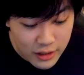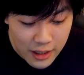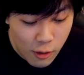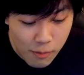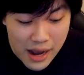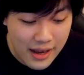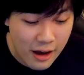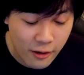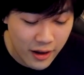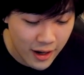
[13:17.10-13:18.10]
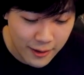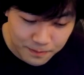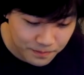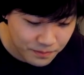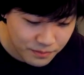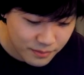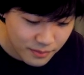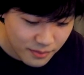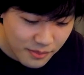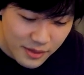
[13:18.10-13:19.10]
single pack out here.
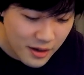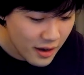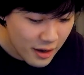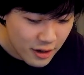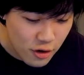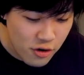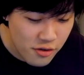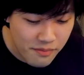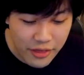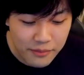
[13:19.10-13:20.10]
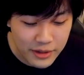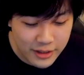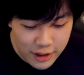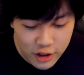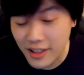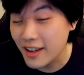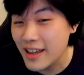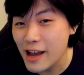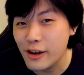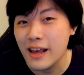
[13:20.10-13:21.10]
You mathematicians can
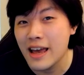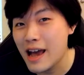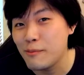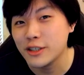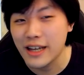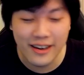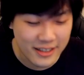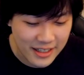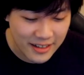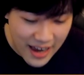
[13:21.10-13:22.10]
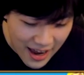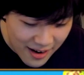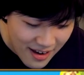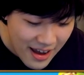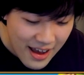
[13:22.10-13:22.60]
calculate how much that is in yen